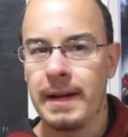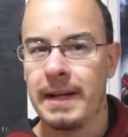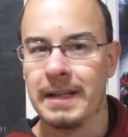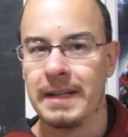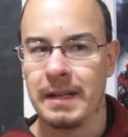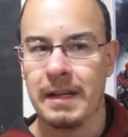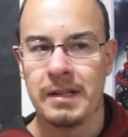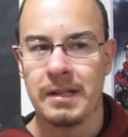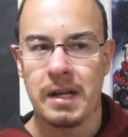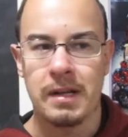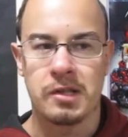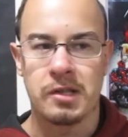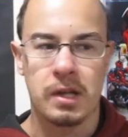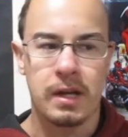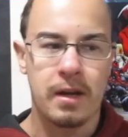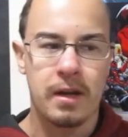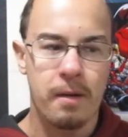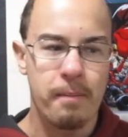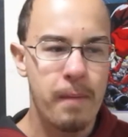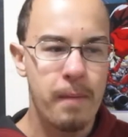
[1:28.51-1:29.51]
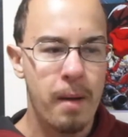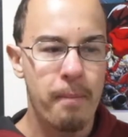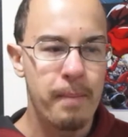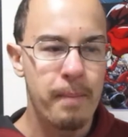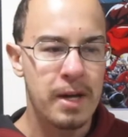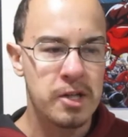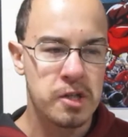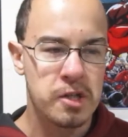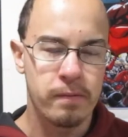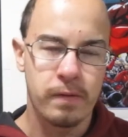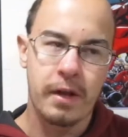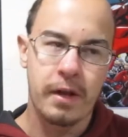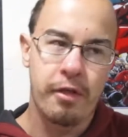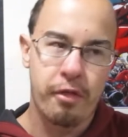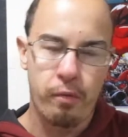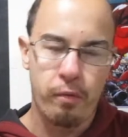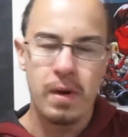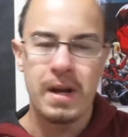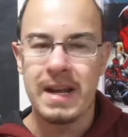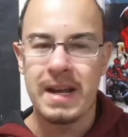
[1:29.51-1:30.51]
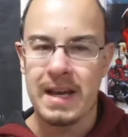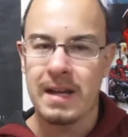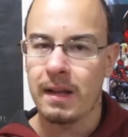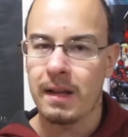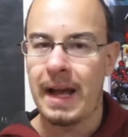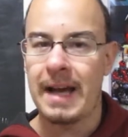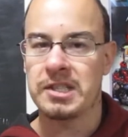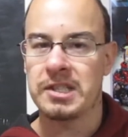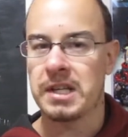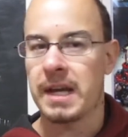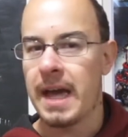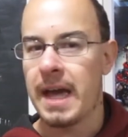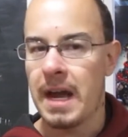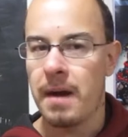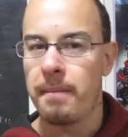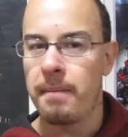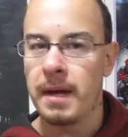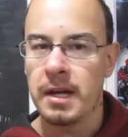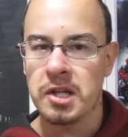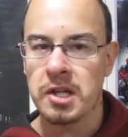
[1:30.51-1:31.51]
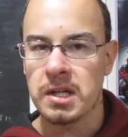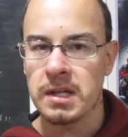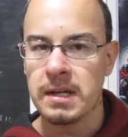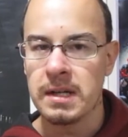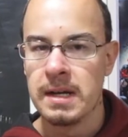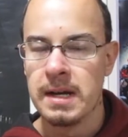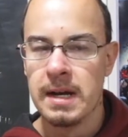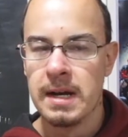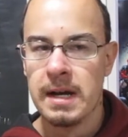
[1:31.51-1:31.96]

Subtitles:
It's like a mesh of like 3D classic animation.